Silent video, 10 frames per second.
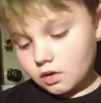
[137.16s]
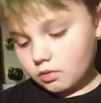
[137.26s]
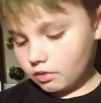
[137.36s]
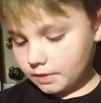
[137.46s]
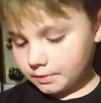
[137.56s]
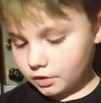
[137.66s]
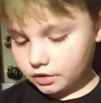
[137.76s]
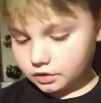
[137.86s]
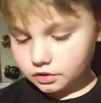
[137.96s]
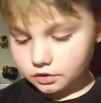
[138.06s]
what I'm
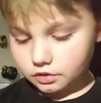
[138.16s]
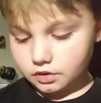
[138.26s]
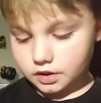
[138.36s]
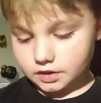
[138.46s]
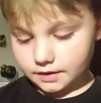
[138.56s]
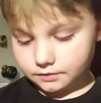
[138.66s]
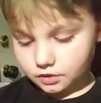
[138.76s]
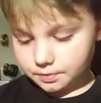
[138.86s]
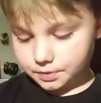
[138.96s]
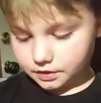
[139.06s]
going to do is after
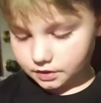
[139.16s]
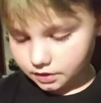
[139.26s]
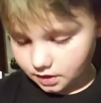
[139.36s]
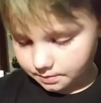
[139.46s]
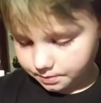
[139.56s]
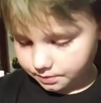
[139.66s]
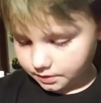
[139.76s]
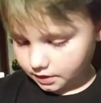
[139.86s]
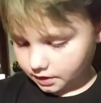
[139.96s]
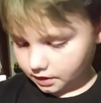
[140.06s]
I pick this up
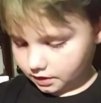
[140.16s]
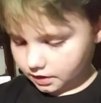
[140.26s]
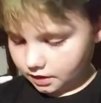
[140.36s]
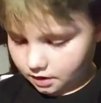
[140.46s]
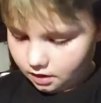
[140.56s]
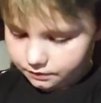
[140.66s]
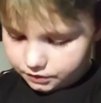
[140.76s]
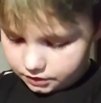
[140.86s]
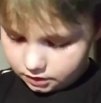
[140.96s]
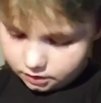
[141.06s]
and get it off
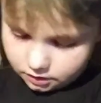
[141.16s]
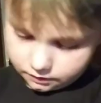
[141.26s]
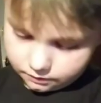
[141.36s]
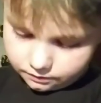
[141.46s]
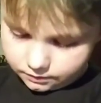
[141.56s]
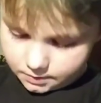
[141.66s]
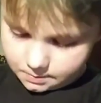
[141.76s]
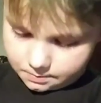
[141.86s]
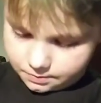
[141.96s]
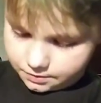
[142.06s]
sticking
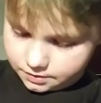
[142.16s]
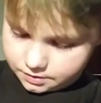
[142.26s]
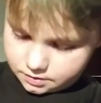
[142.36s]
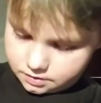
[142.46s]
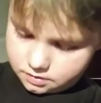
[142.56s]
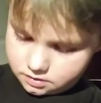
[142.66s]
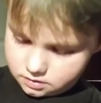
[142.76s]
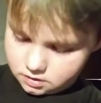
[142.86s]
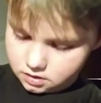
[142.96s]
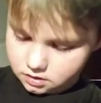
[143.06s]
from
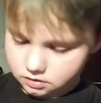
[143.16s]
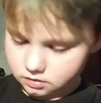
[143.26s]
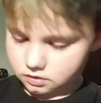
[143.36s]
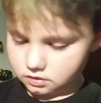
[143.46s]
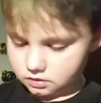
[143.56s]
this.